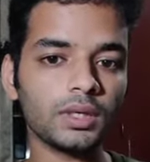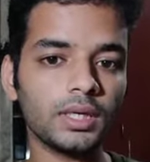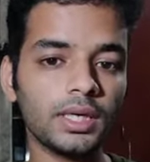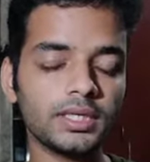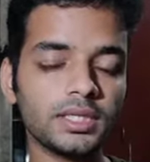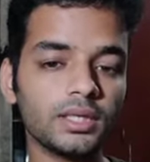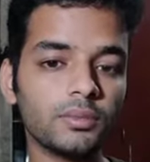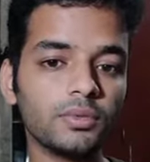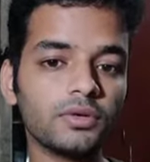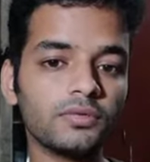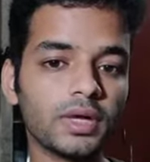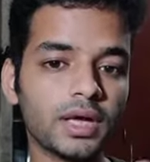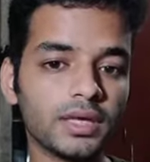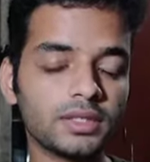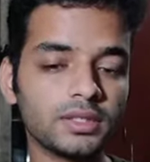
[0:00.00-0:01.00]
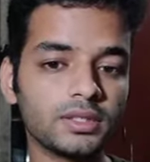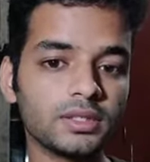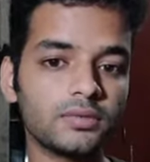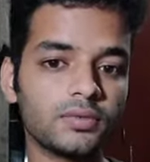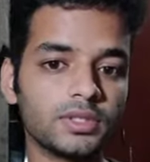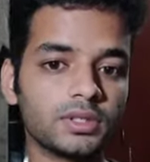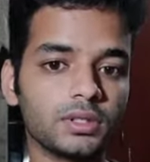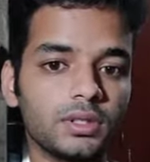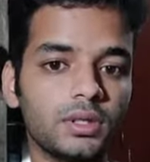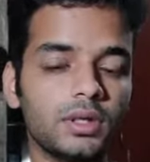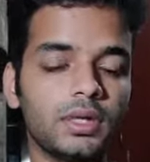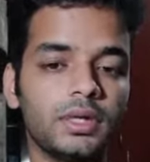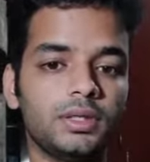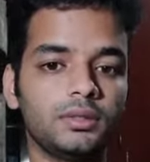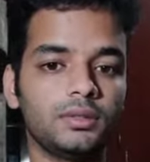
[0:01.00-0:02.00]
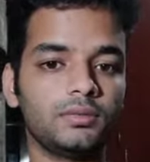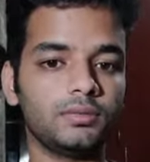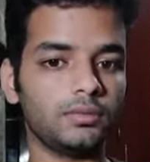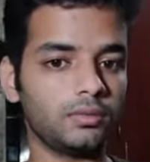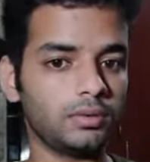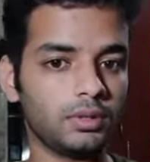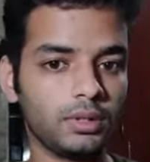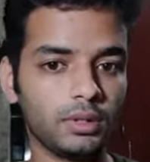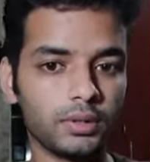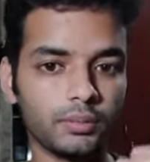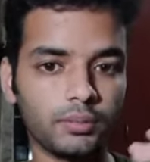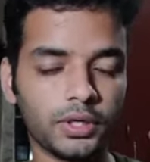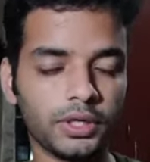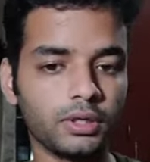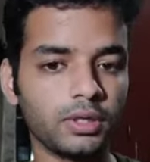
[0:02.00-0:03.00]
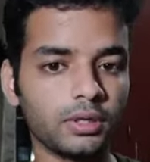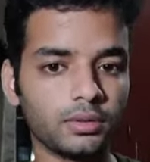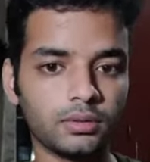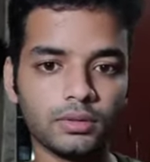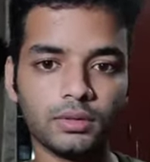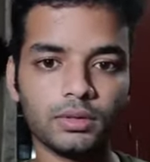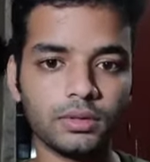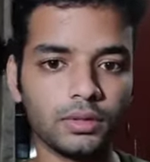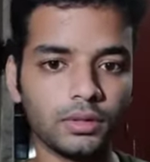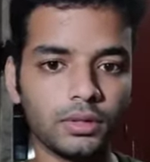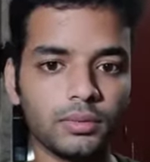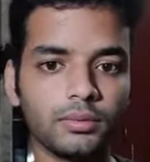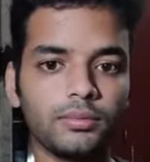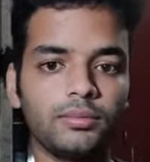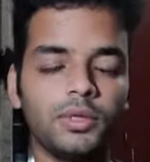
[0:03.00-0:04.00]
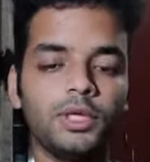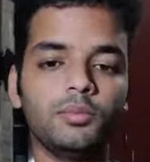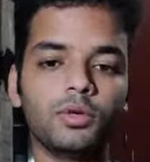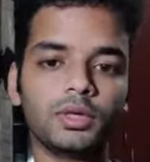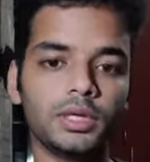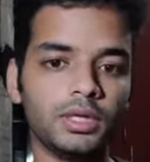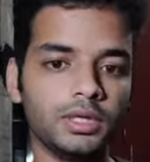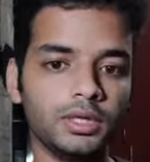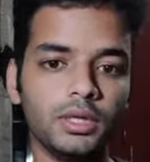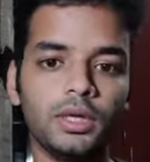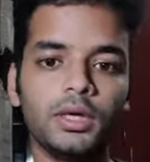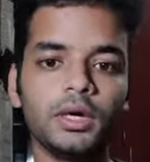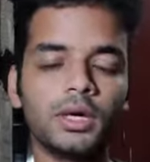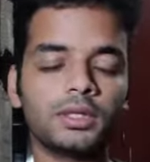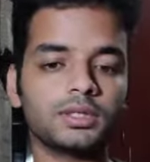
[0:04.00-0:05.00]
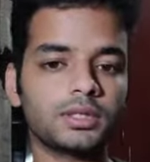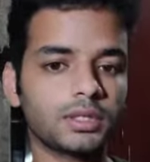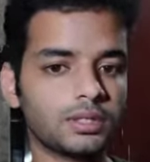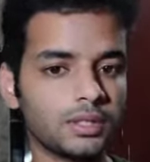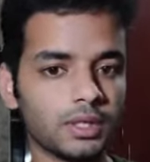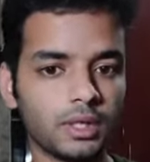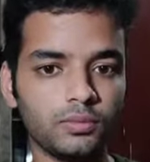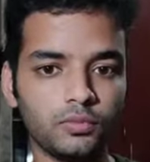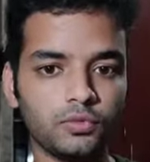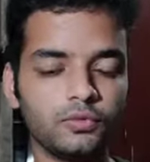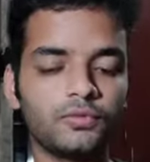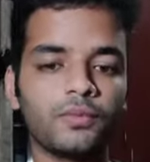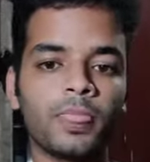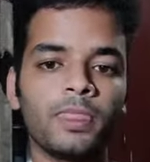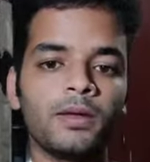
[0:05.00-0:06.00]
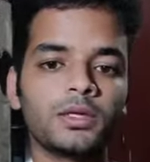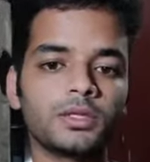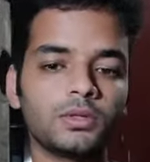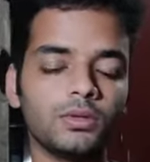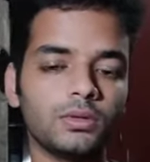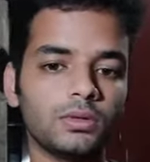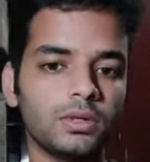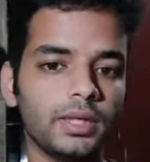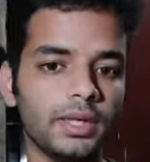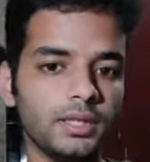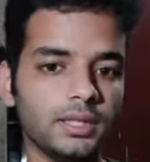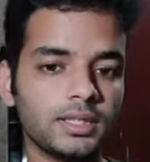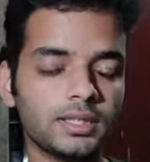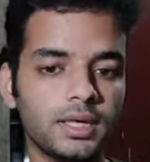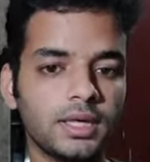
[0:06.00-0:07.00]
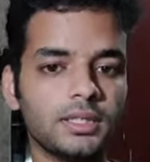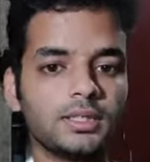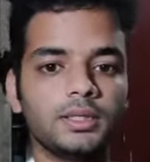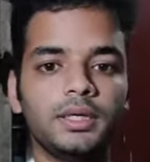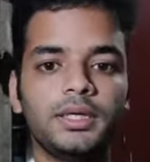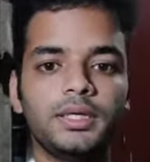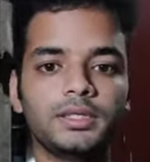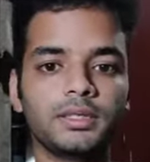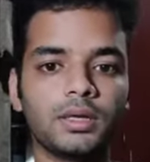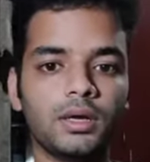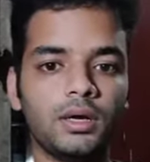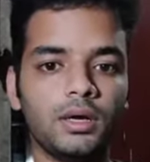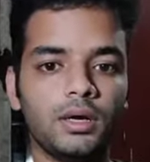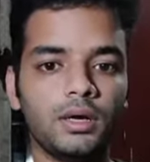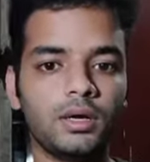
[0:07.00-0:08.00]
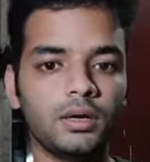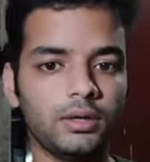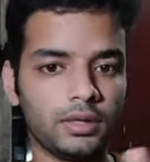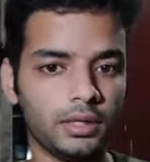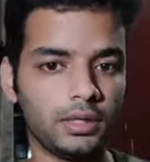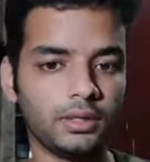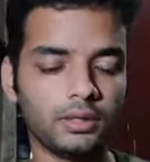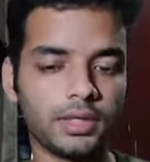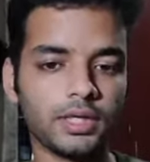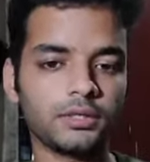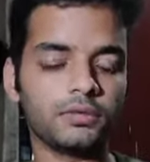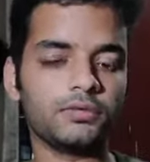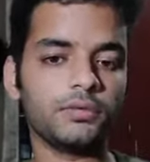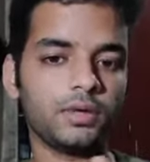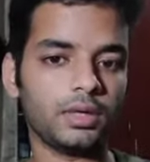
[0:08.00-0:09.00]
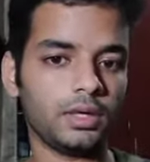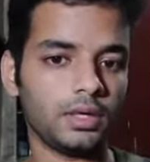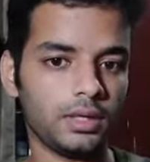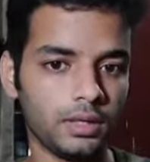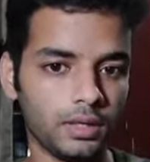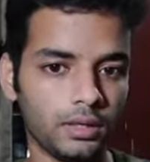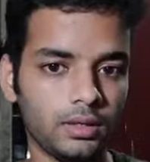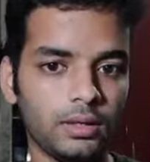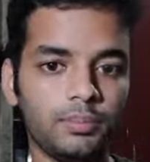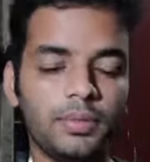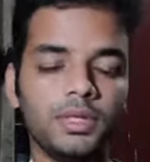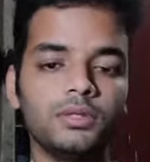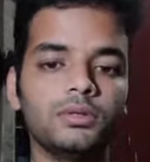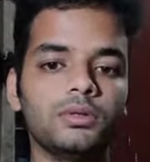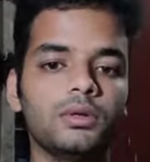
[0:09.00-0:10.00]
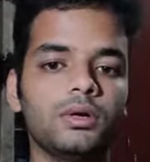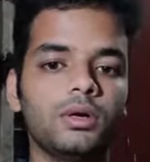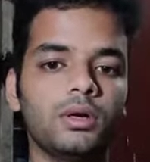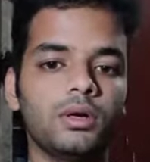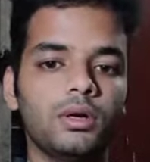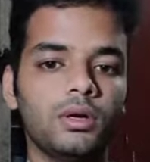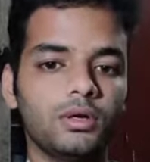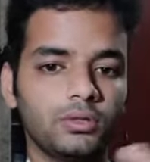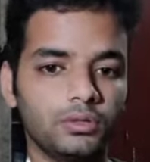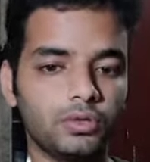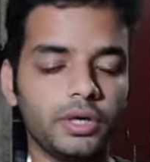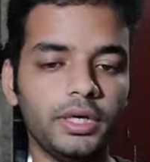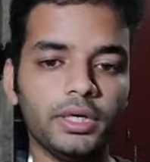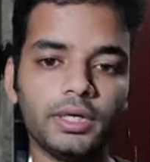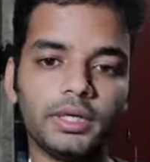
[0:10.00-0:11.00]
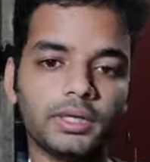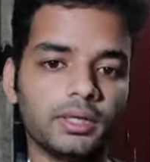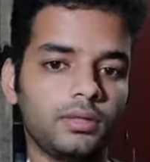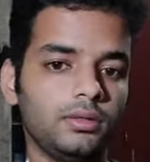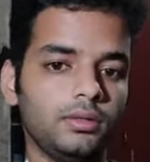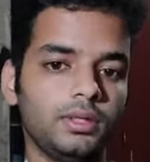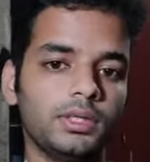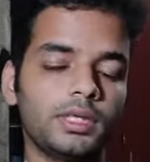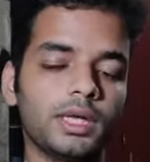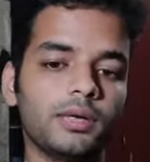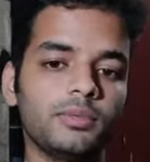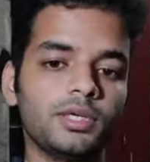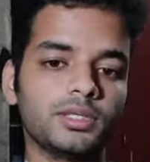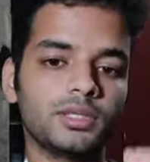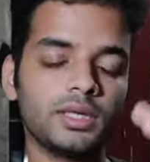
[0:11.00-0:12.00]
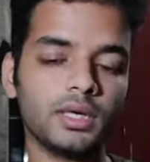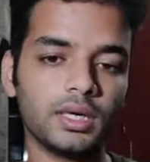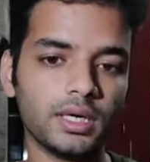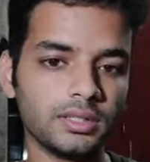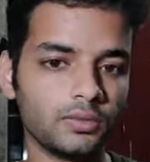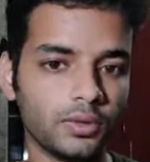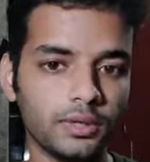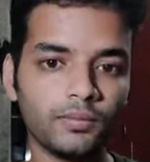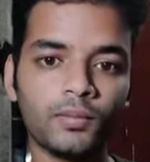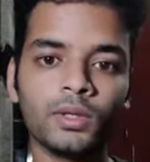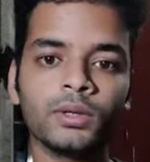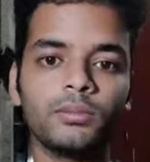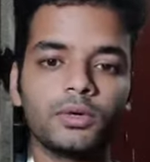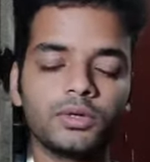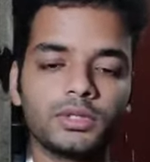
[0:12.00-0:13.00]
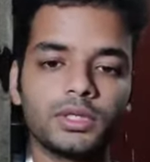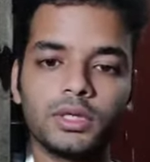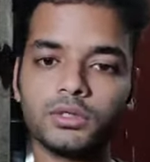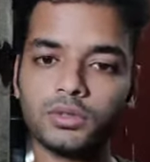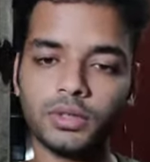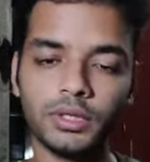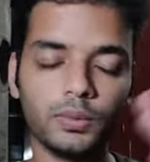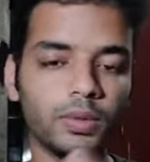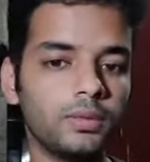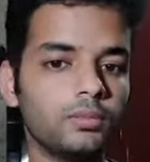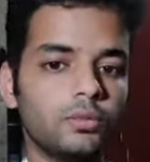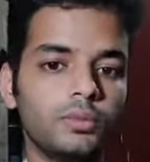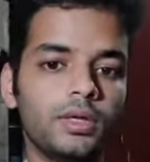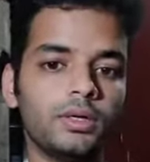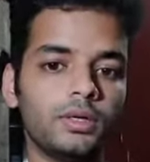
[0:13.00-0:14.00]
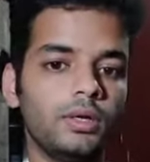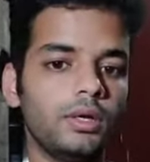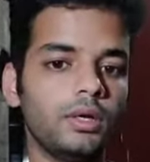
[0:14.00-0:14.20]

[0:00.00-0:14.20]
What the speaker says: let's say number of directions in which the particular beam or any other structure can move. So in this case, it is in case of pin joint, it can be considered as 1, because there is only one movement